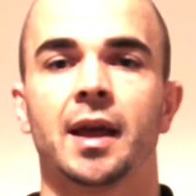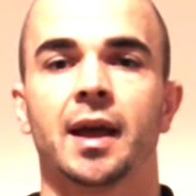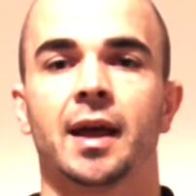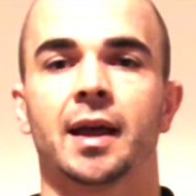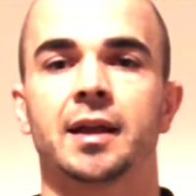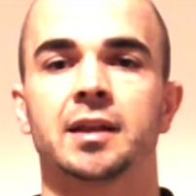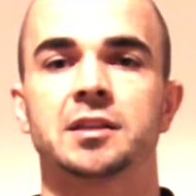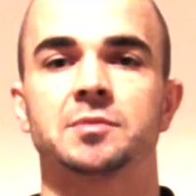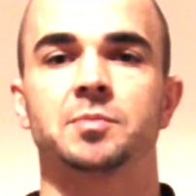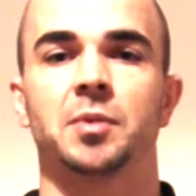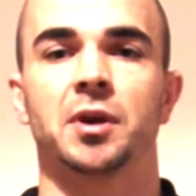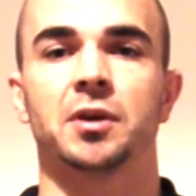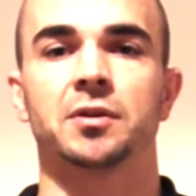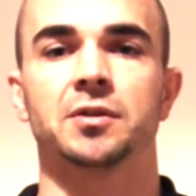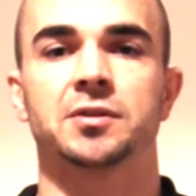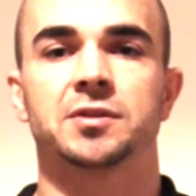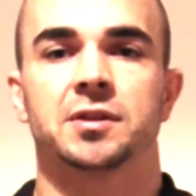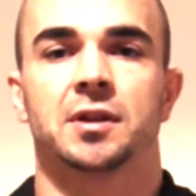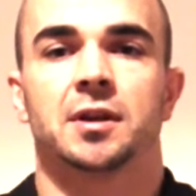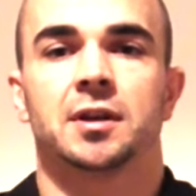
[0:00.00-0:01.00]
Hands by your
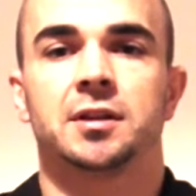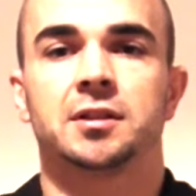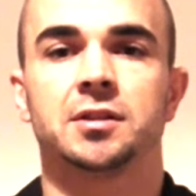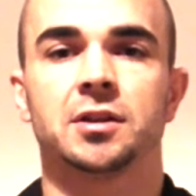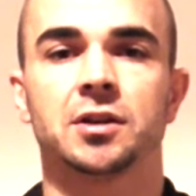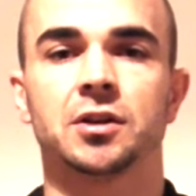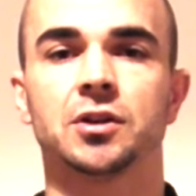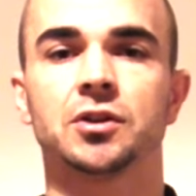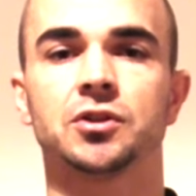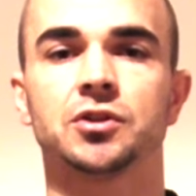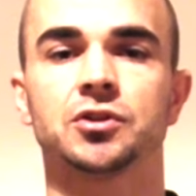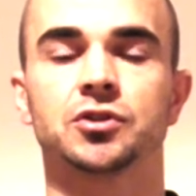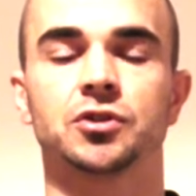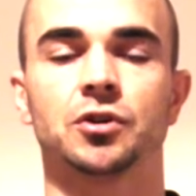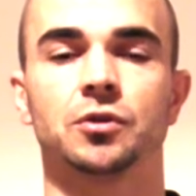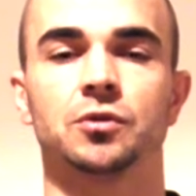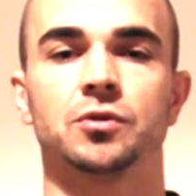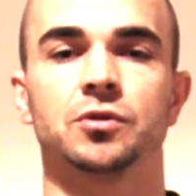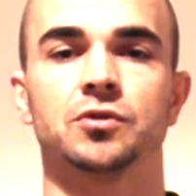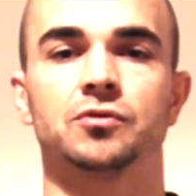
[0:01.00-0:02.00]
side,
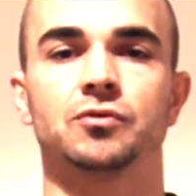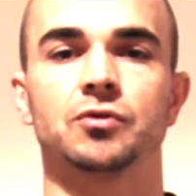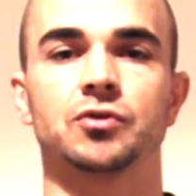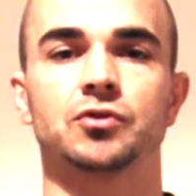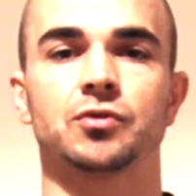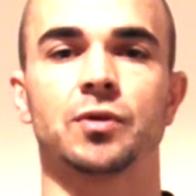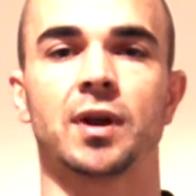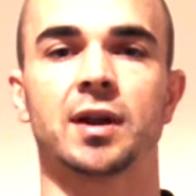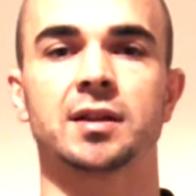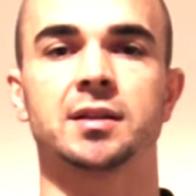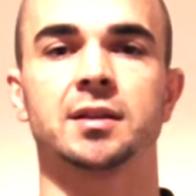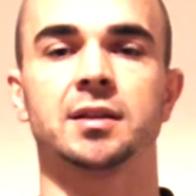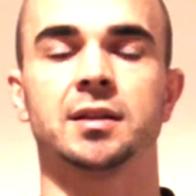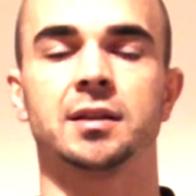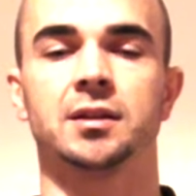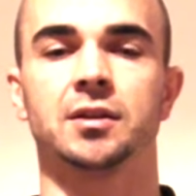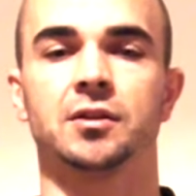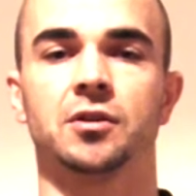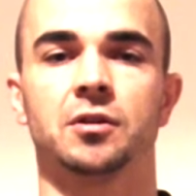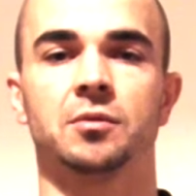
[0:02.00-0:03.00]
shoulders retracted in
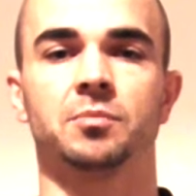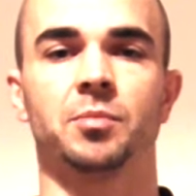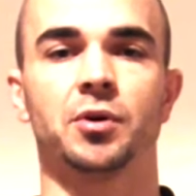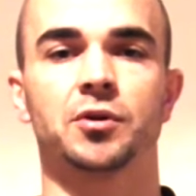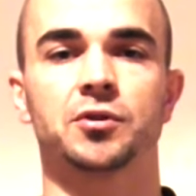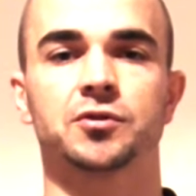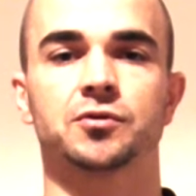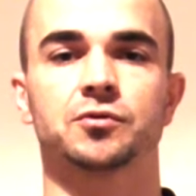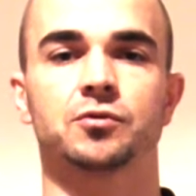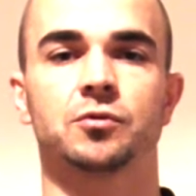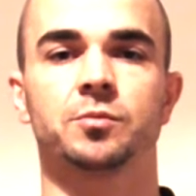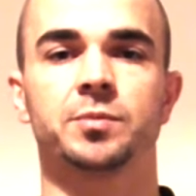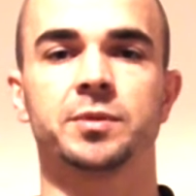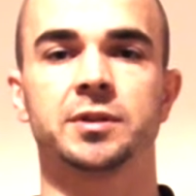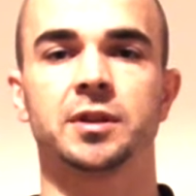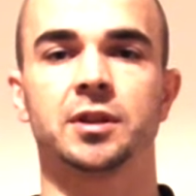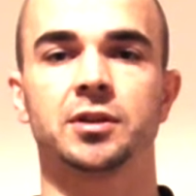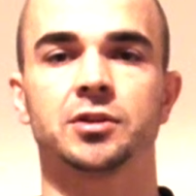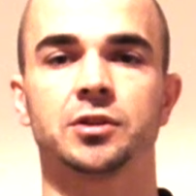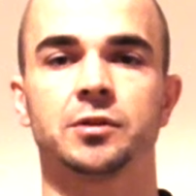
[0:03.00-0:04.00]
a good postural
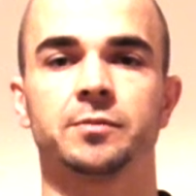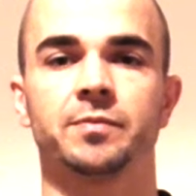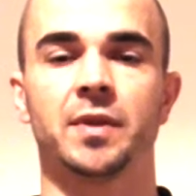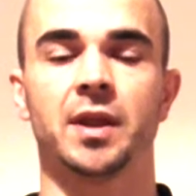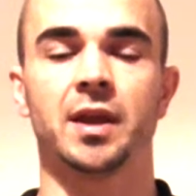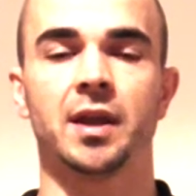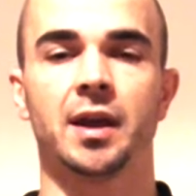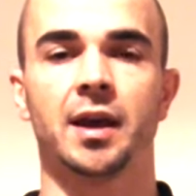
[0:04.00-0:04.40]
position,